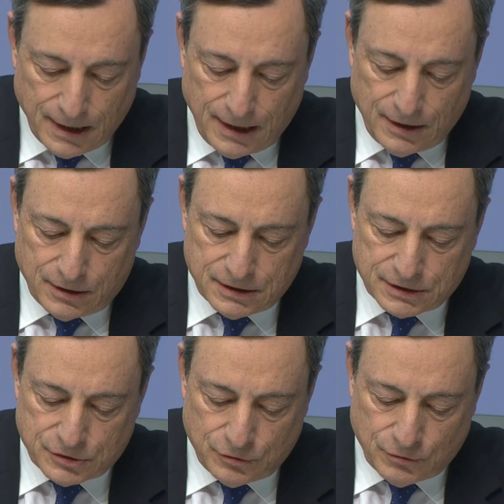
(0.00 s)
In
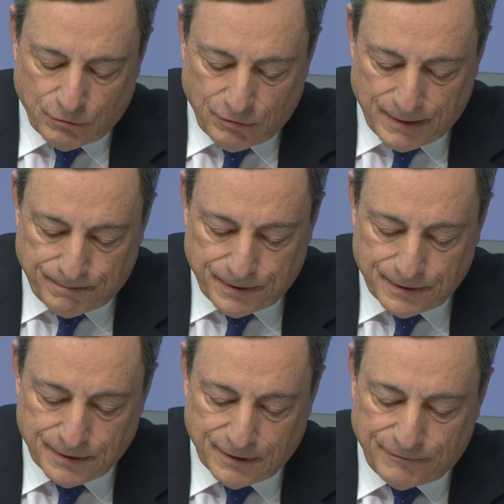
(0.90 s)
order to reap
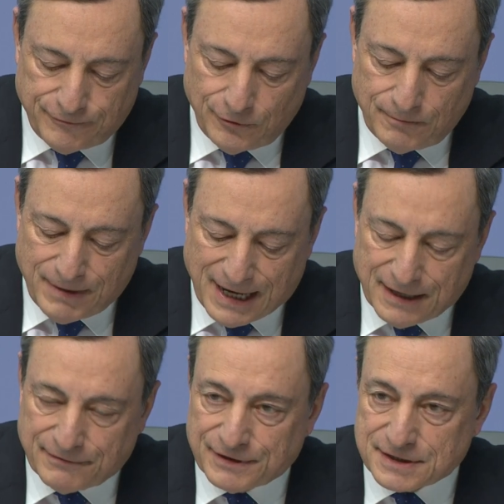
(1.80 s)
the full
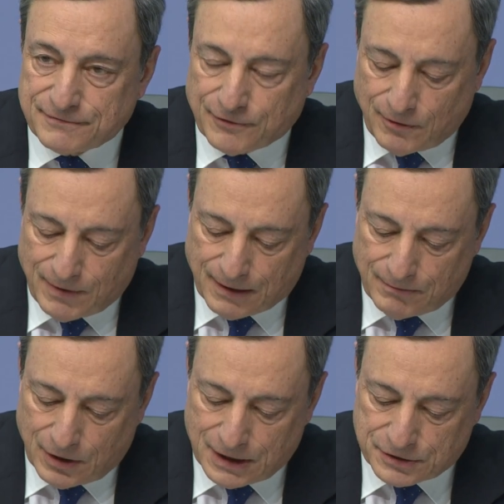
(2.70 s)
benefits from our
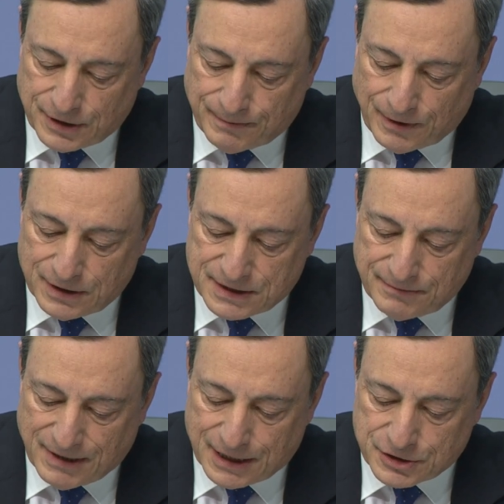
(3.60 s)
monetary
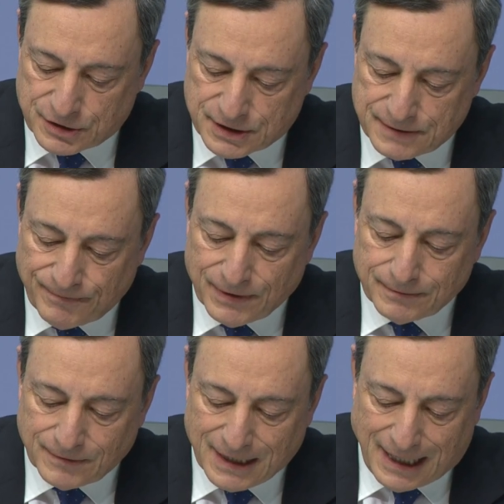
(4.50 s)
policy measures,
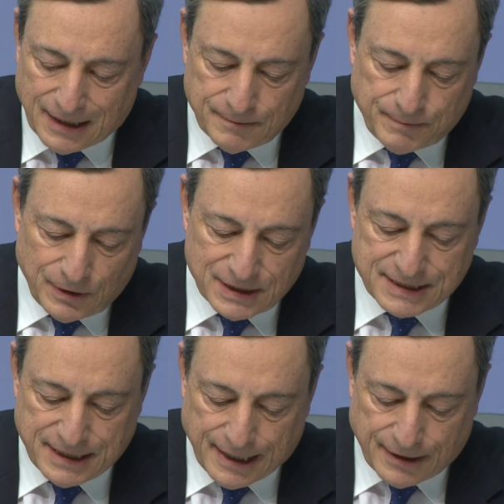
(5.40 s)
other
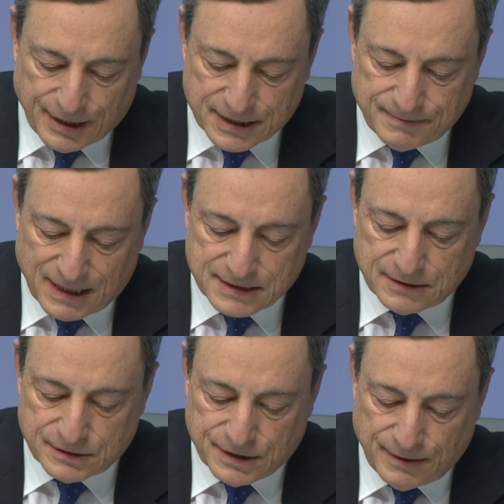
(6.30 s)
policy areas must
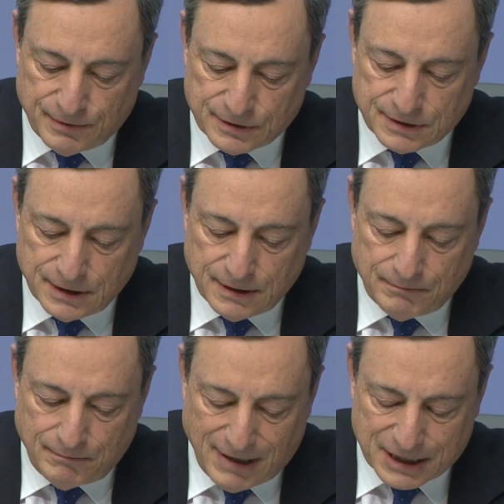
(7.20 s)
contribute
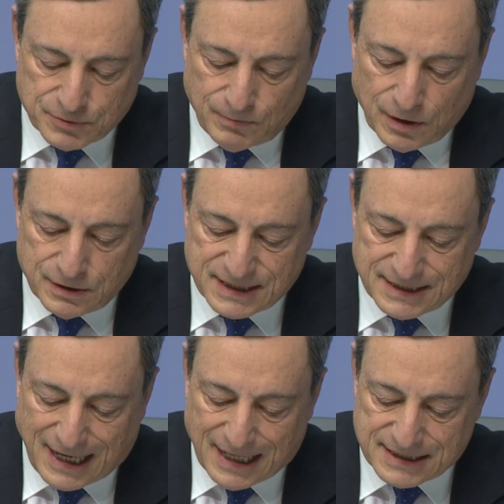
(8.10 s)
much more
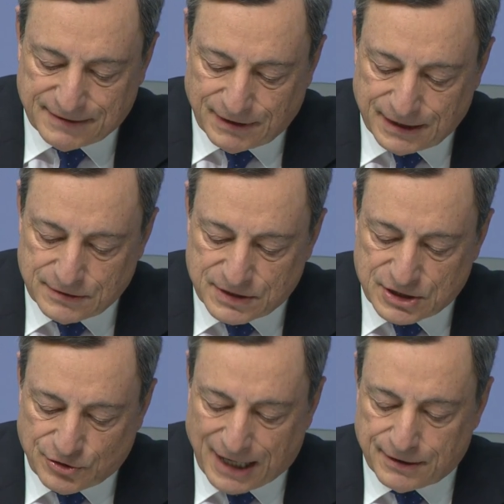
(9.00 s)
decisively to
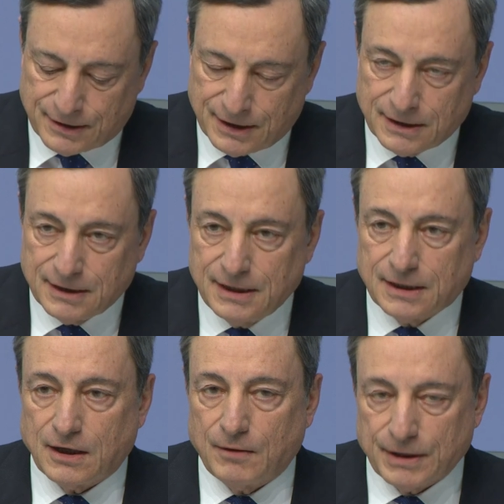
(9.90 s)
strengthening
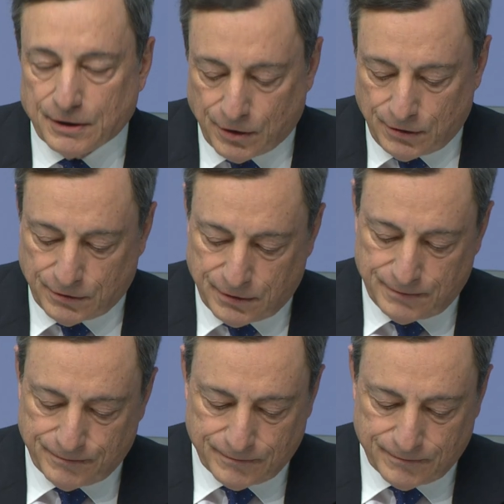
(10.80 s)
economic growth.